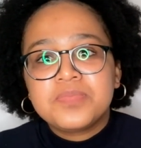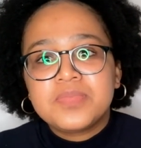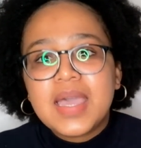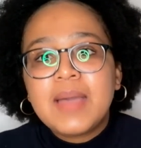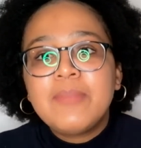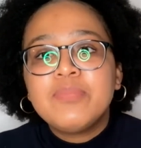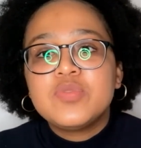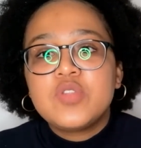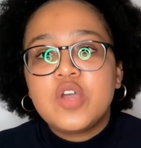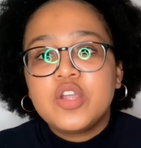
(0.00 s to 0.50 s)

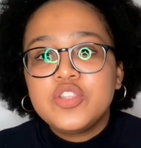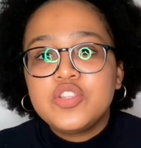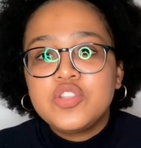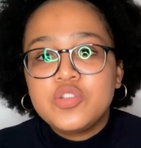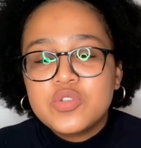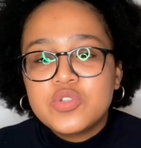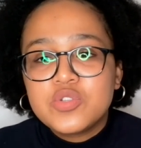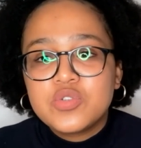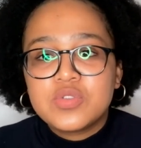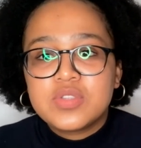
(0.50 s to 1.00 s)
I'm not
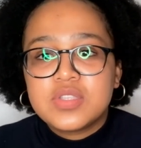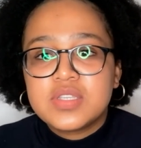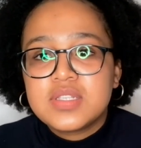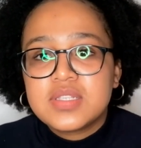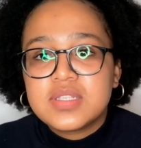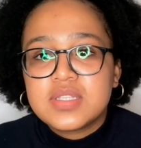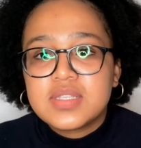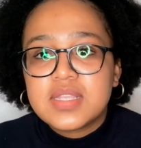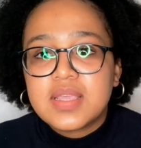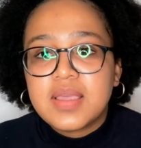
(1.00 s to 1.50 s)
used to
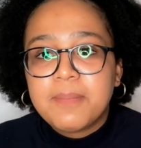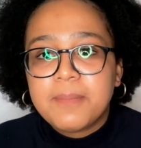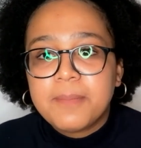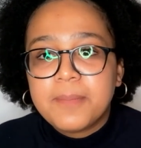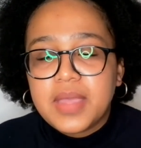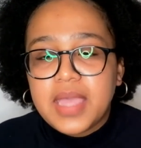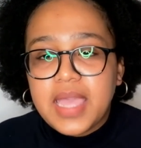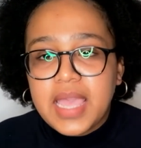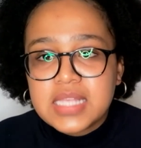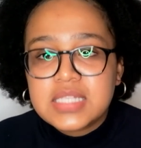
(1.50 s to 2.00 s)
this
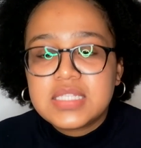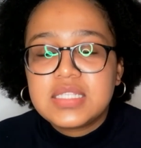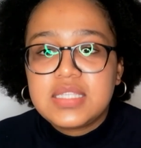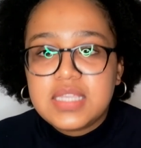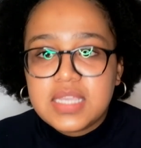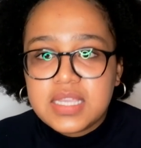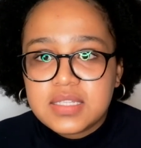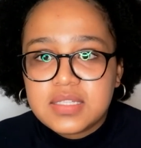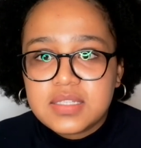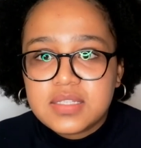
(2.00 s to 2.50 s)
as
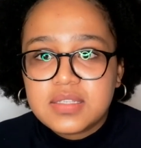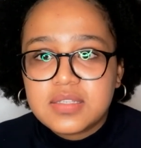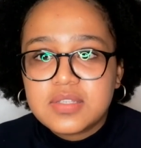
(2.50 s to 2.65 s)
yet.